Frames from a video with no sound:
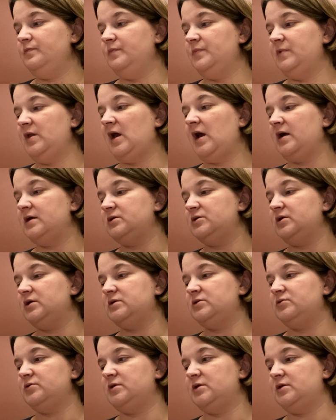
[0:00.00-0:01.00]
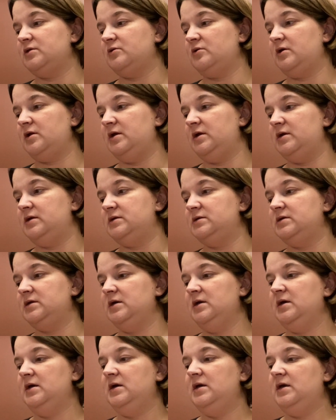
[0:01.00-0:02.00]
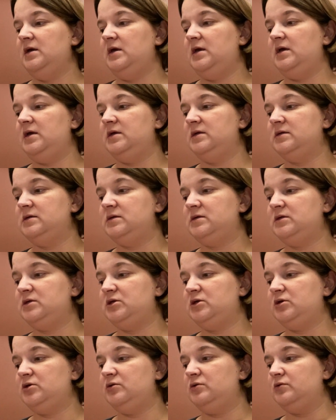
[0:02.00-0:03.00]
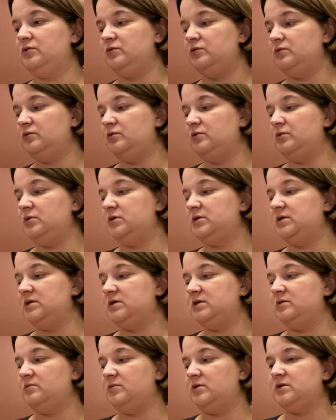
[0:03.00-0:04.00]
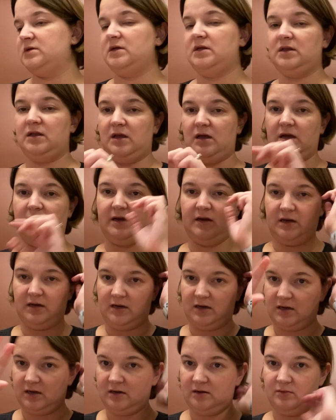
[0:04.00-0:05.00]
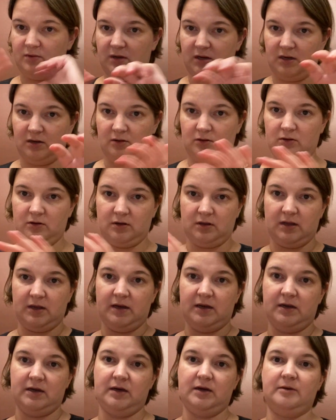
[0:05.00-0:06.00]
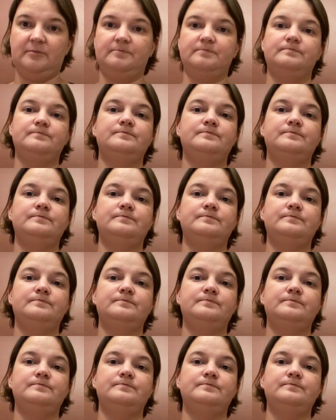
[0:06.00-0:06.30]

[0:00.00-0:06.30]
yeah, so that's what the thought is to stitch them as a line and kind of make it look like a